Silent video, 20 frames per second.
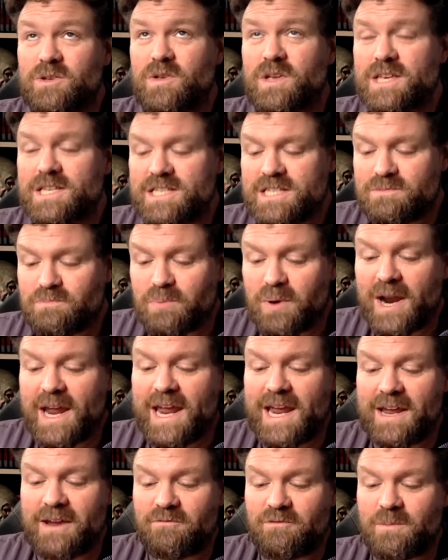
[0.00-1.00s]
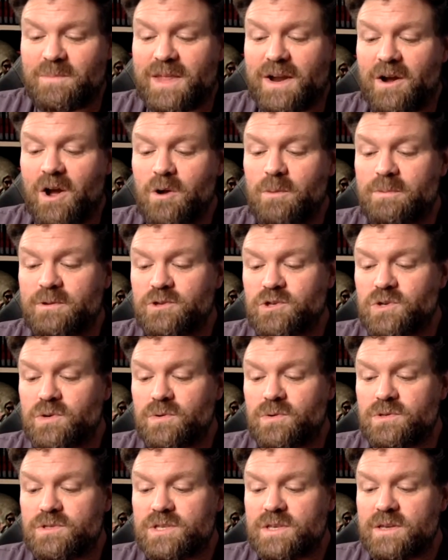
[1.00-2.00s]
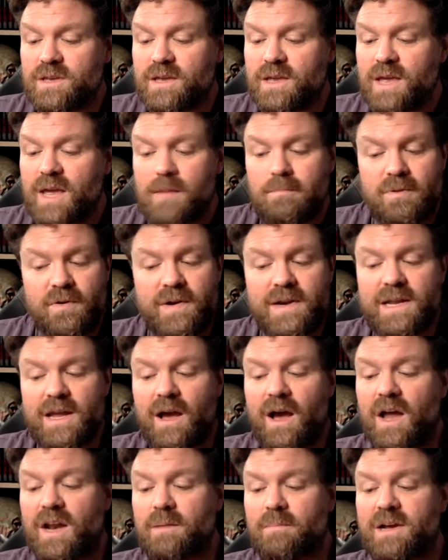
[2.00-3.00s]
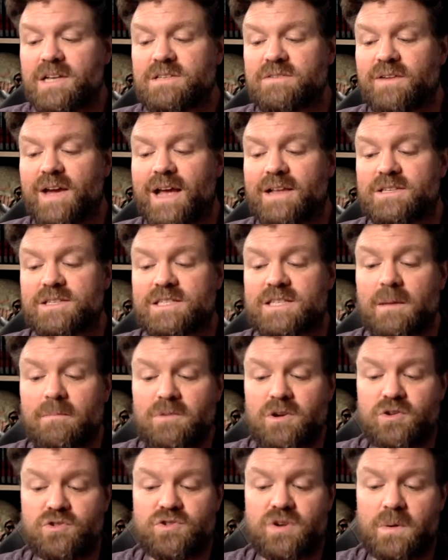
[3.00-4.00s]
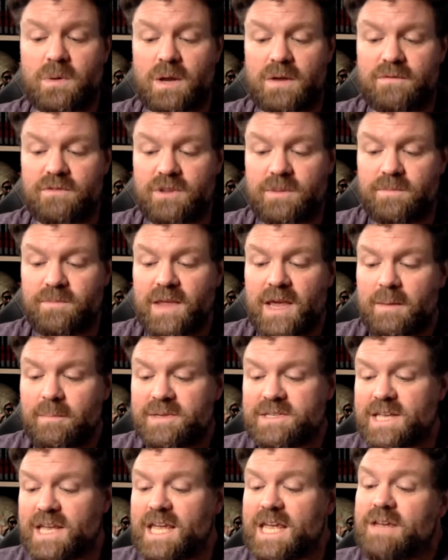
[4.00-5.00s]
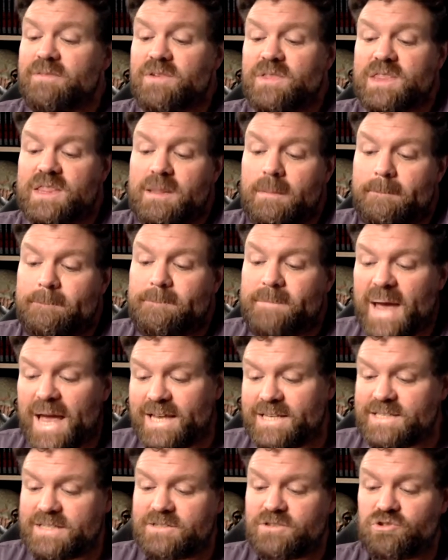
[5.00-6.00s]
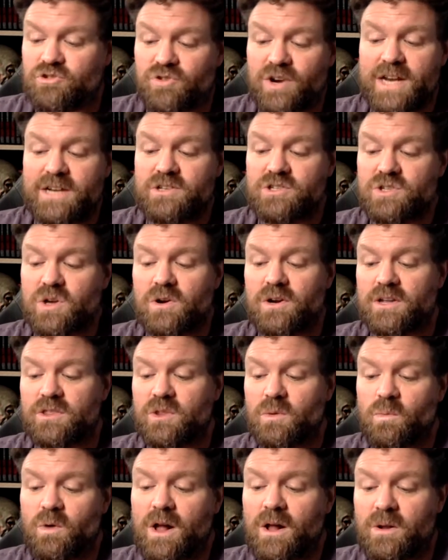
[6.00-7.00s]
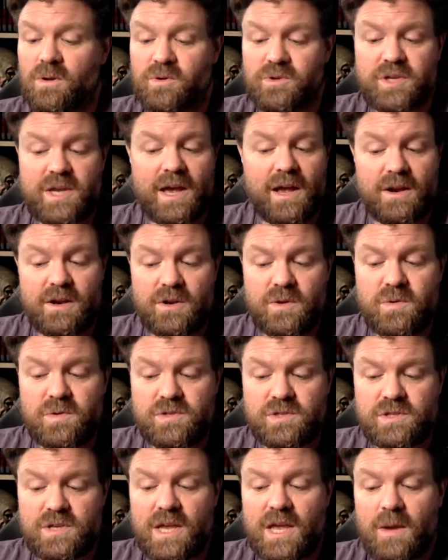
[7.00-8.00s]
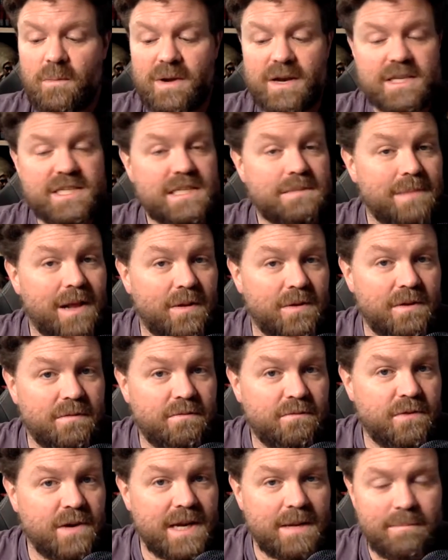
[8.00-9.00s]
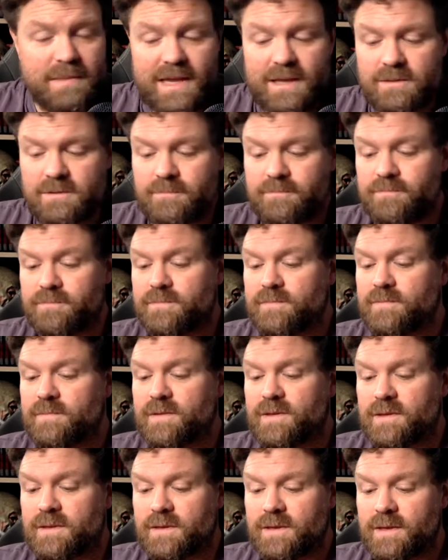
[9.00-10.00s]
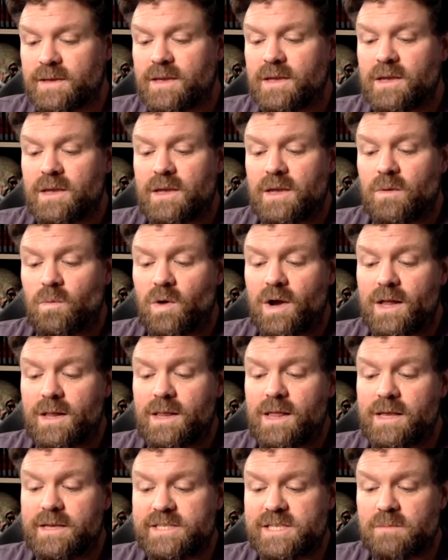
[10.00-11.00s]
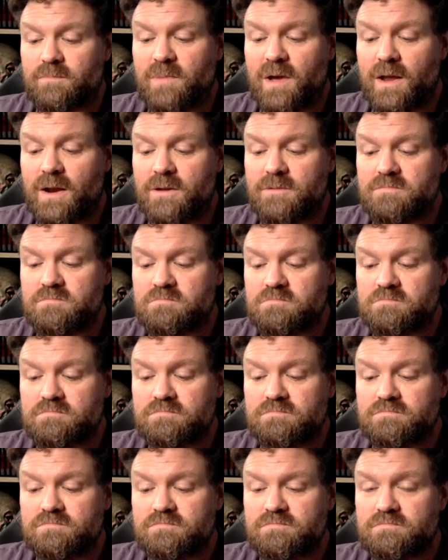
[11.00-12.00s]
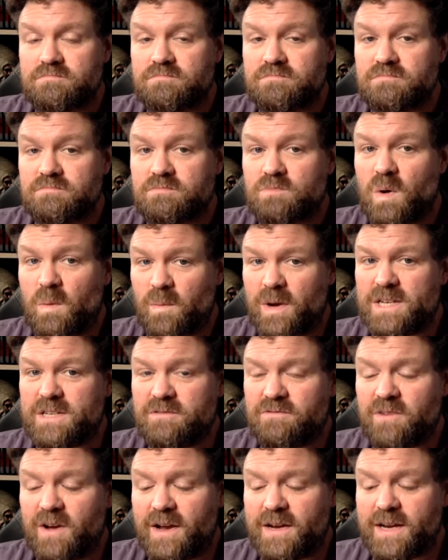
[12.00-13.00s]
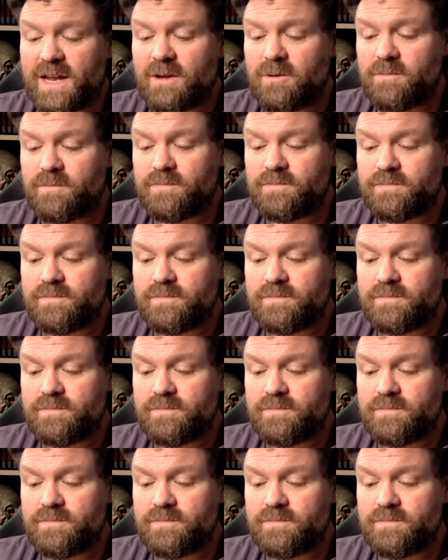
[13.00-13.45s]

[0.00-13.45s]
spraying from their open jaws. Meridiana might have had some control over them, but even the best trained dog in the world cut loose when it smelled a free meal. Well, said Marlowe, one way to find out.